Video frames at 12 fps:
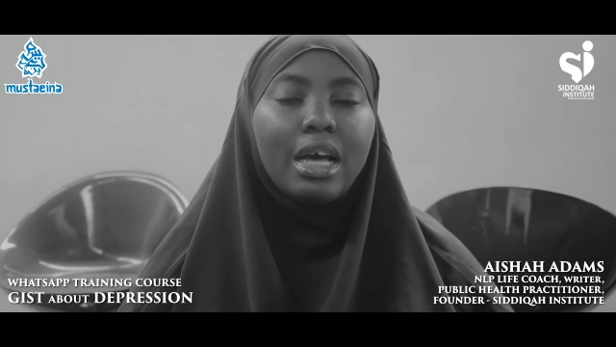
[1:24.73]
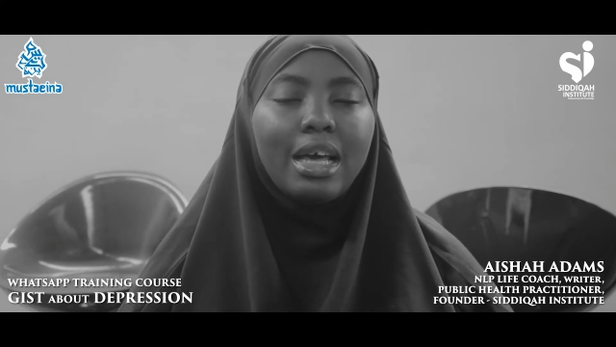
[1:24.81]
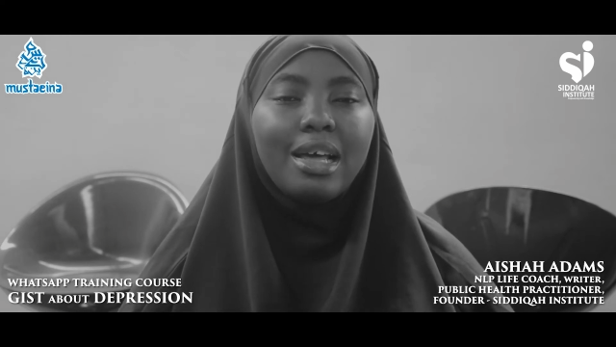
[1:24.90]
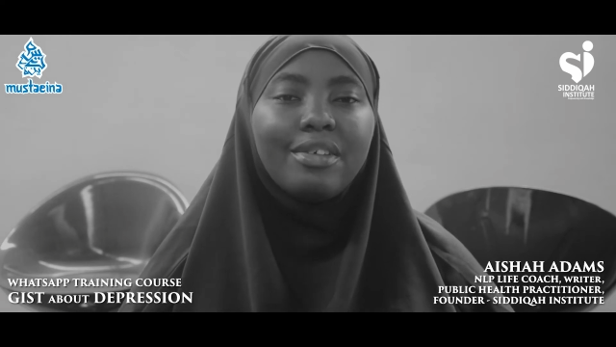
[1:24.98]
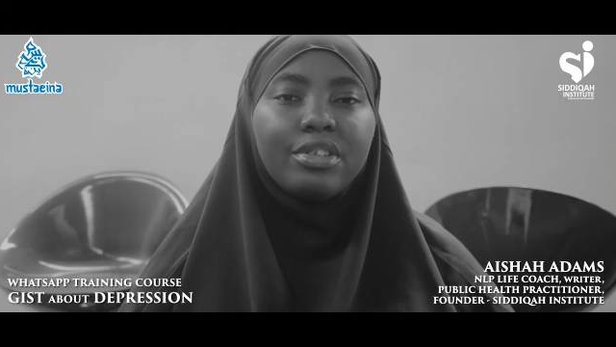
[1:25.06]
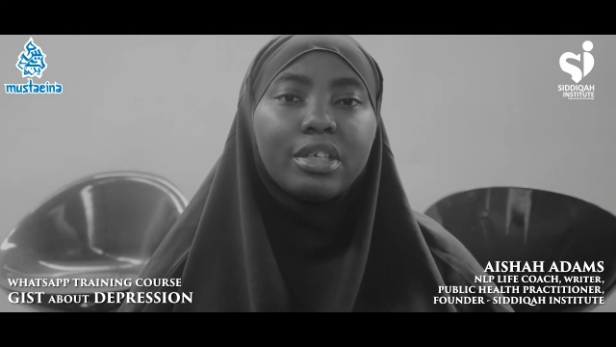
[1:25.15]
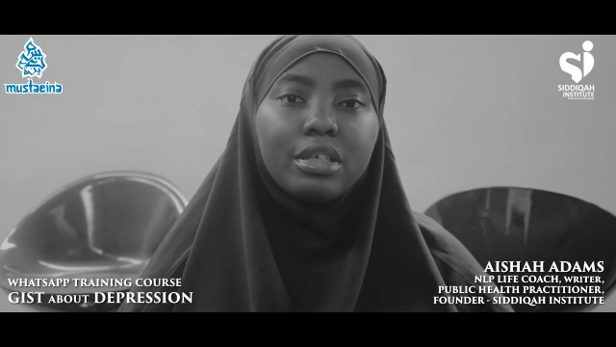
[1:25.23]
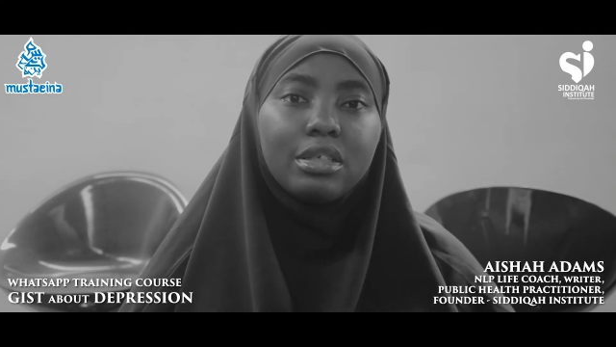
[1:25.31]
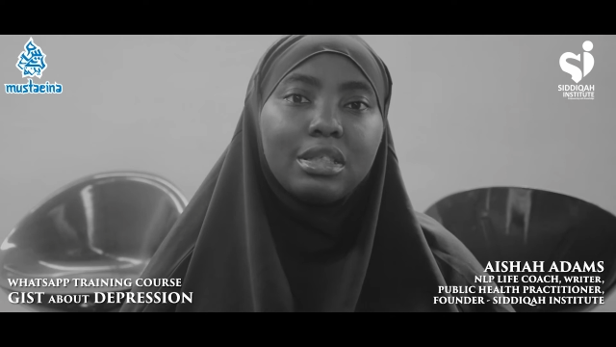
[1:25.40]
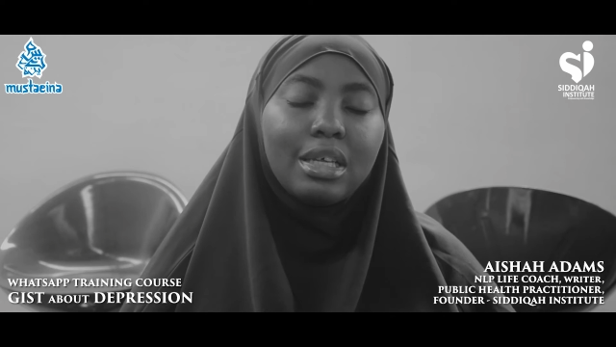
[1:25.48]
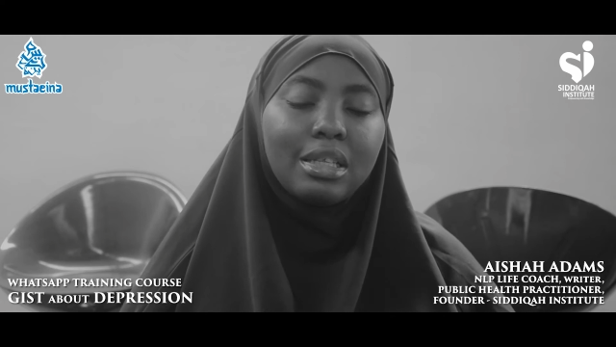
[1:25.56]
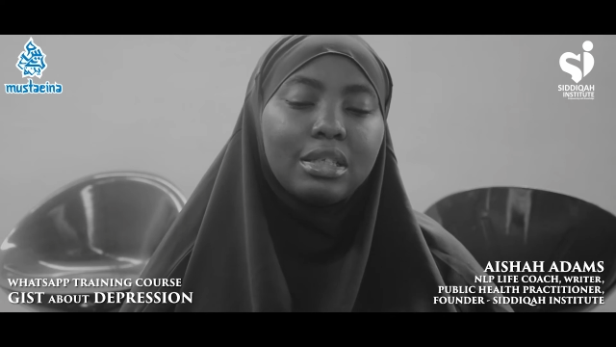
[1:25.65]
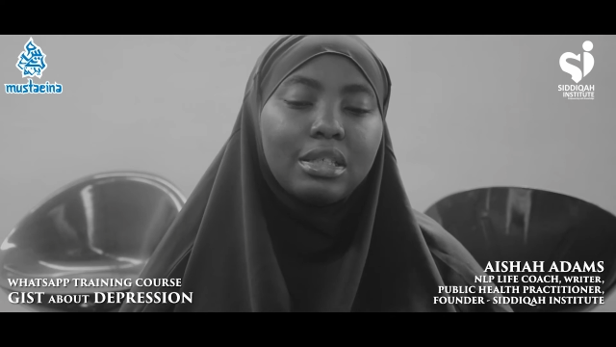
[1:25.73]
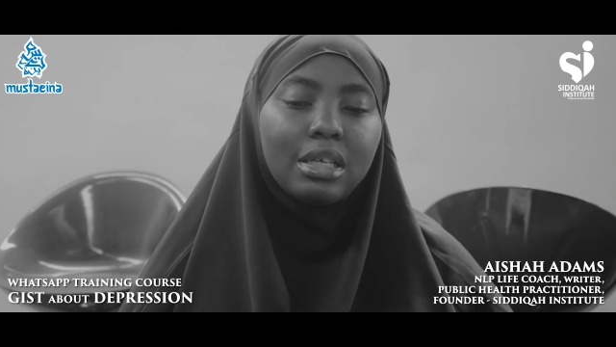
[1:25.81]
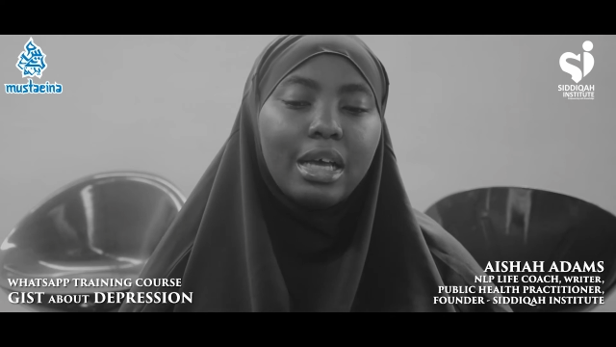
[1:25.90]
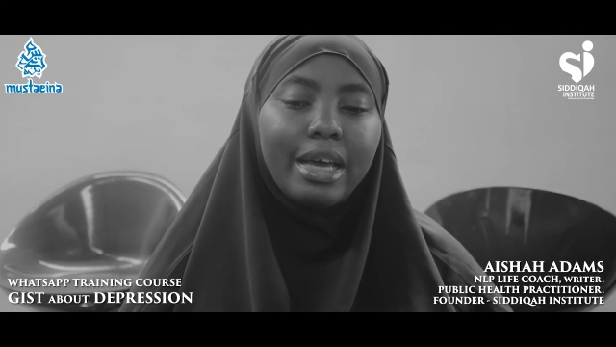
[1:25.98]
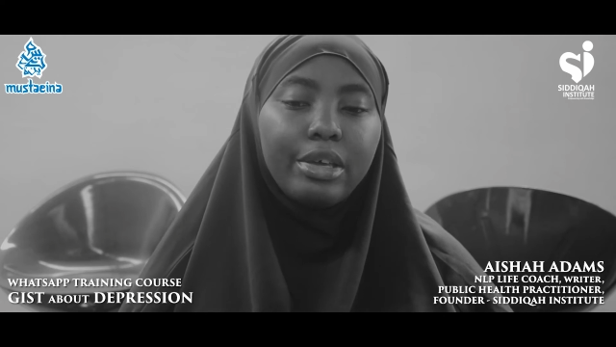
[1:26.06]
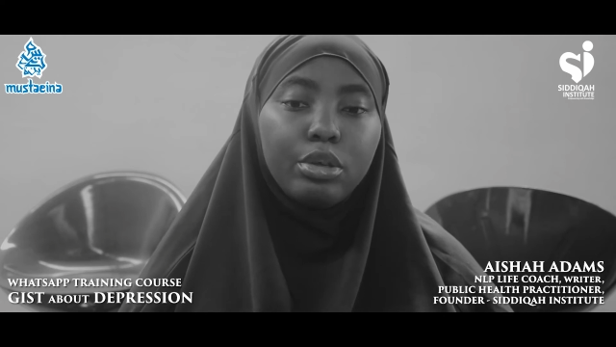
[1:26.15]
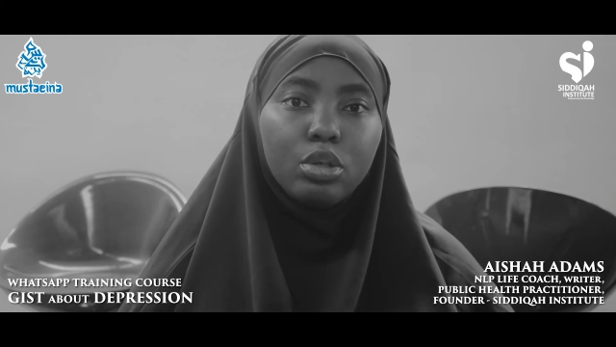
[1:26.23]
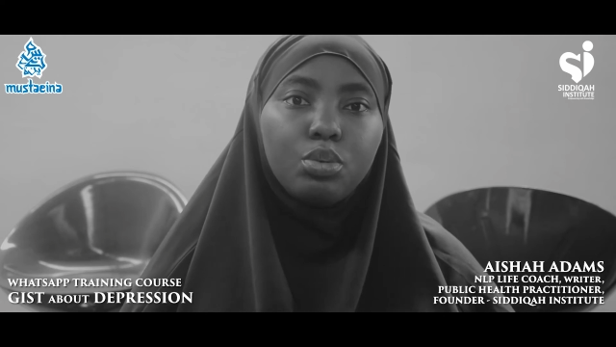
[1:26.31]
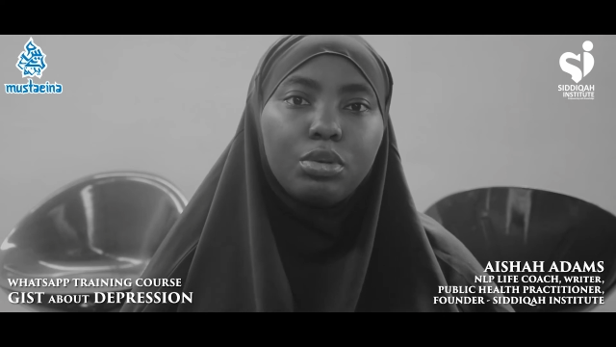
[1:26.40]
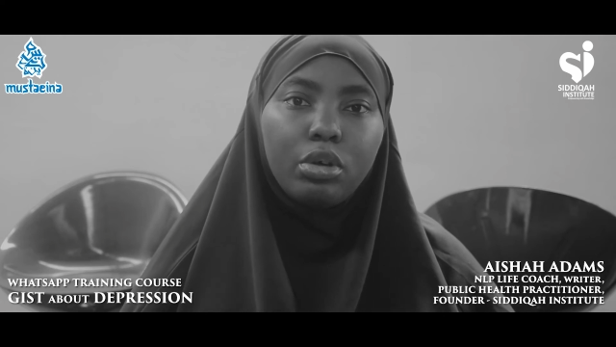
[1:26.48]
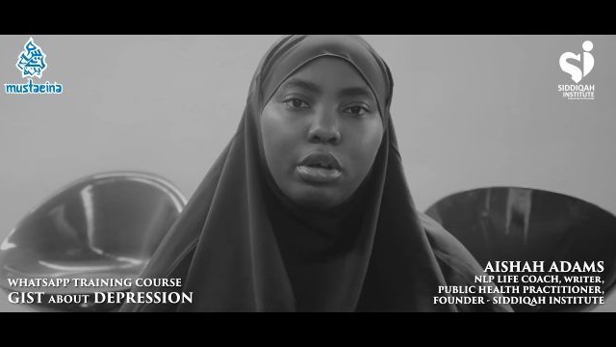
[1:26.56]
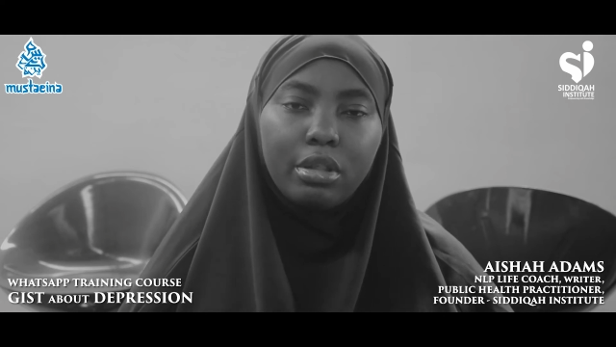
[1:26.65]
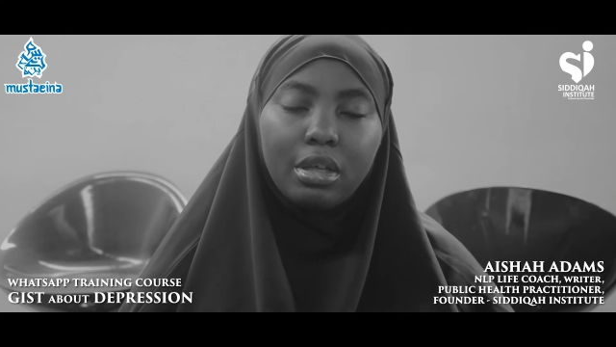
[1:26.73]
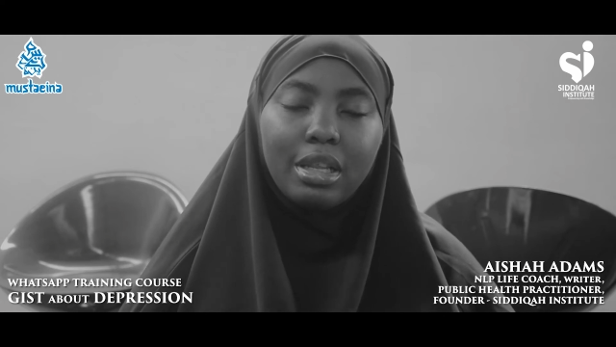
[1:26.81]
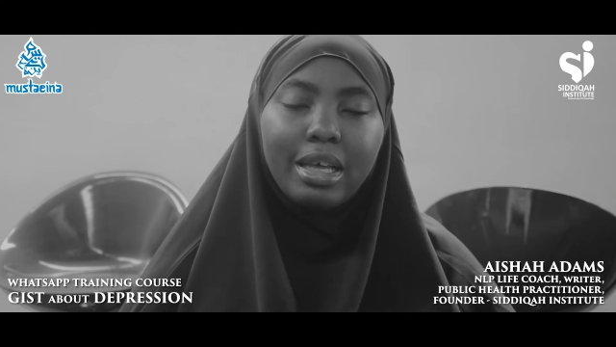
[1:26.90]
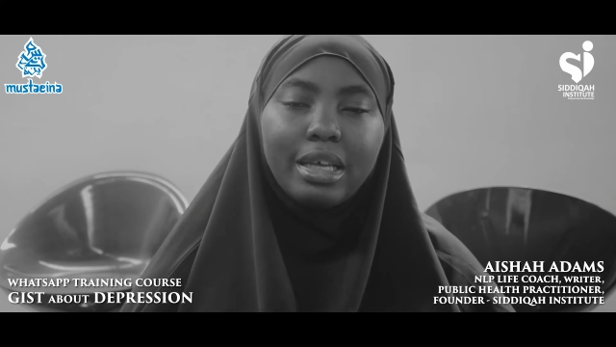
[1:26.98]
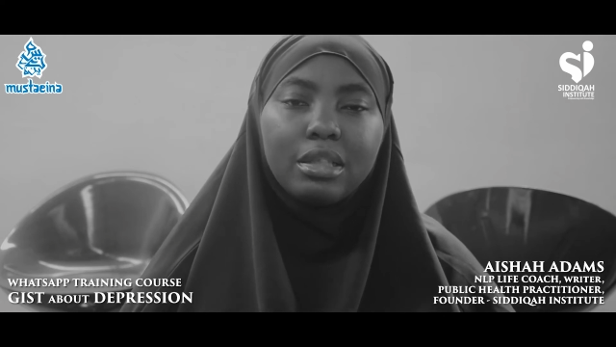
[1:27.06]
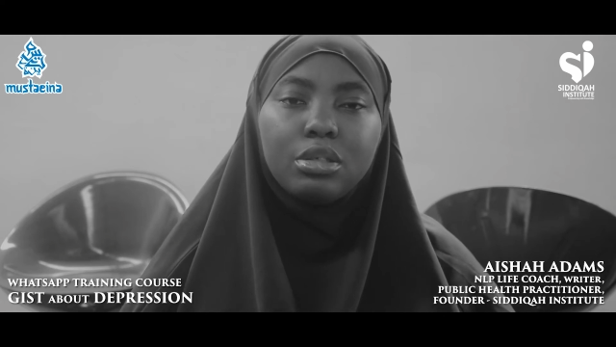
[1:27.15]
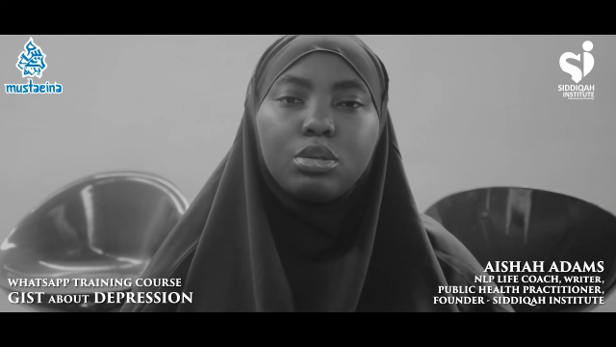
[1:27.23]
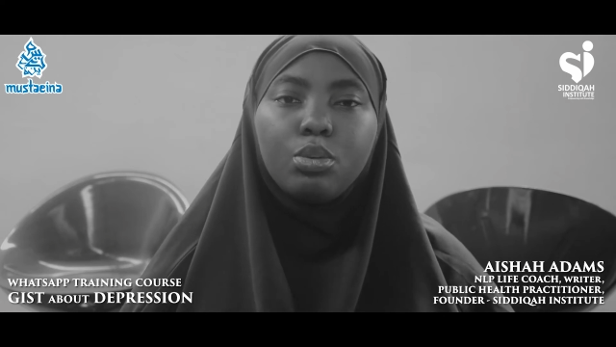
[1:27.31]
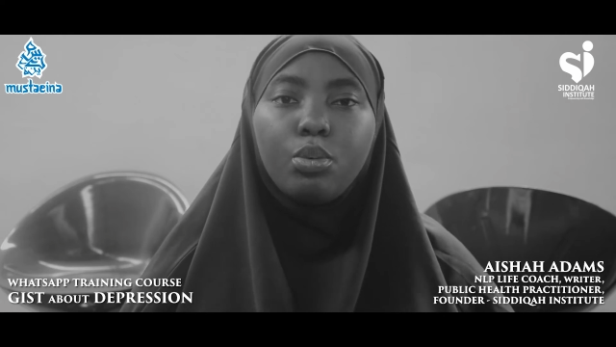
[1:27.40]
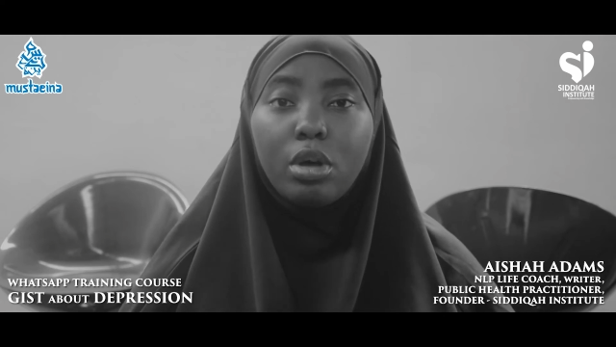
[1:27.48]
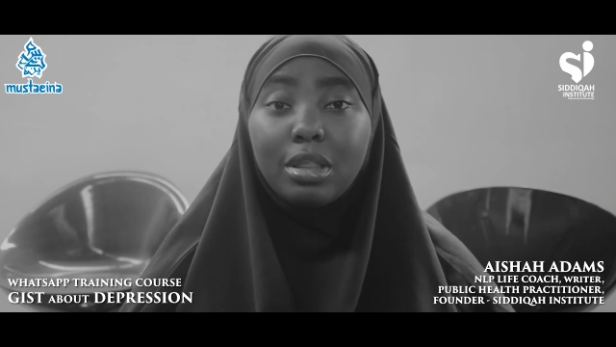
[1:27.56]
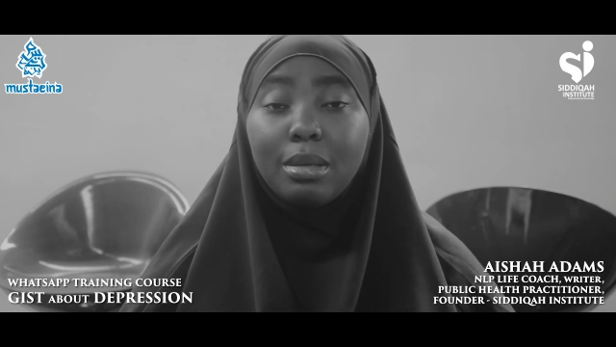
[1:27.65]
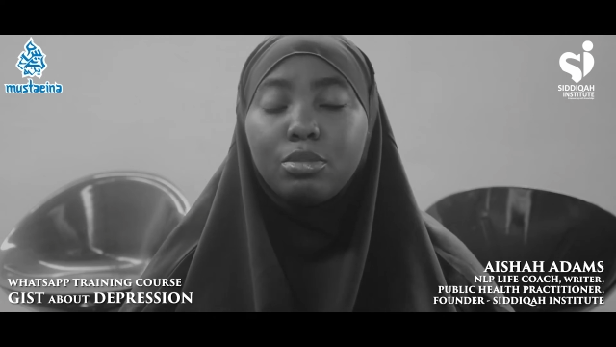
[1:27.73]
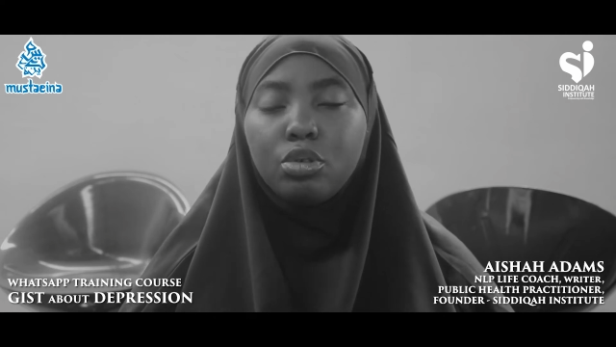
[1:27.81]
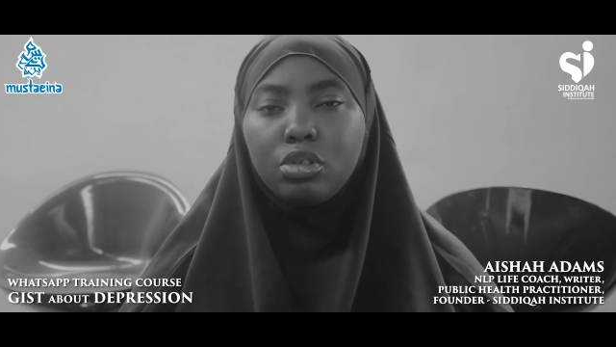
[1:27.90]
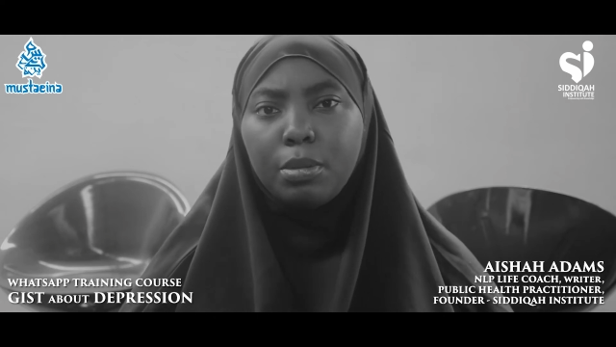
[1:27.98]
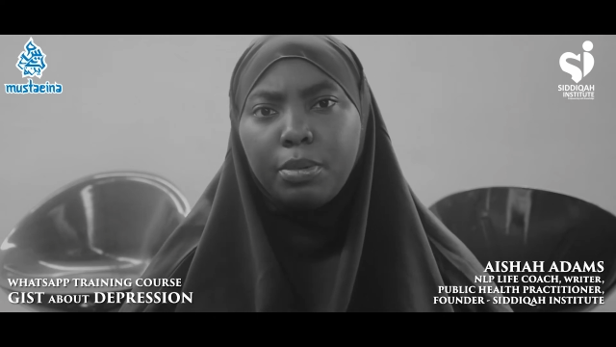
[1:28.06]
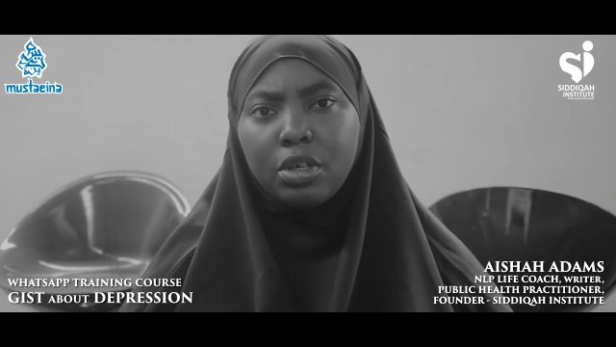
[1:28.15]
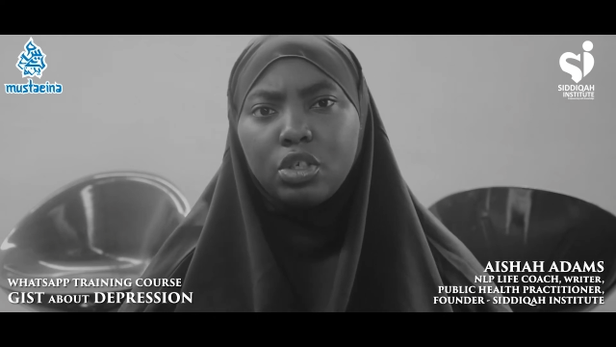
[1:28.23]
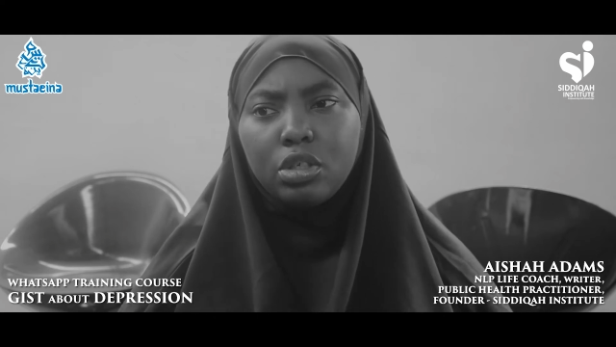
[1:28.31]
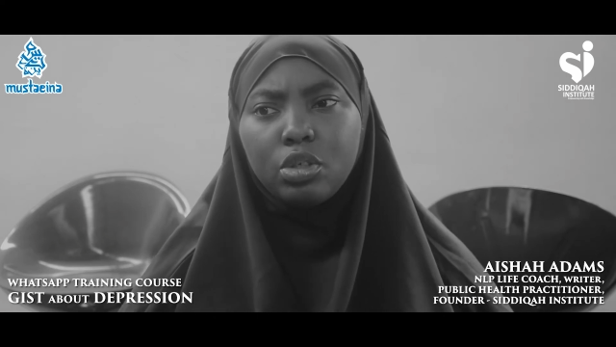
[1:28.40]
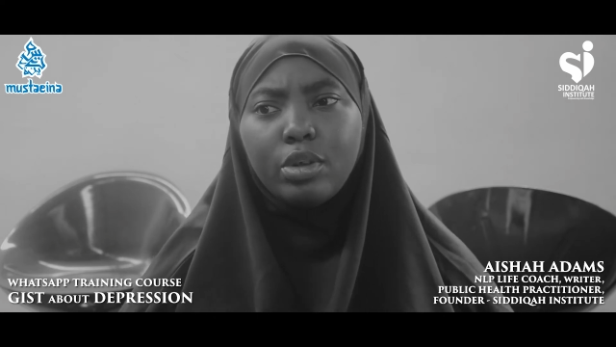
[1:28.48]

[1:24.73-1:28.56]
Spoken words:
I have skills that I use with other clients to walk them through depression.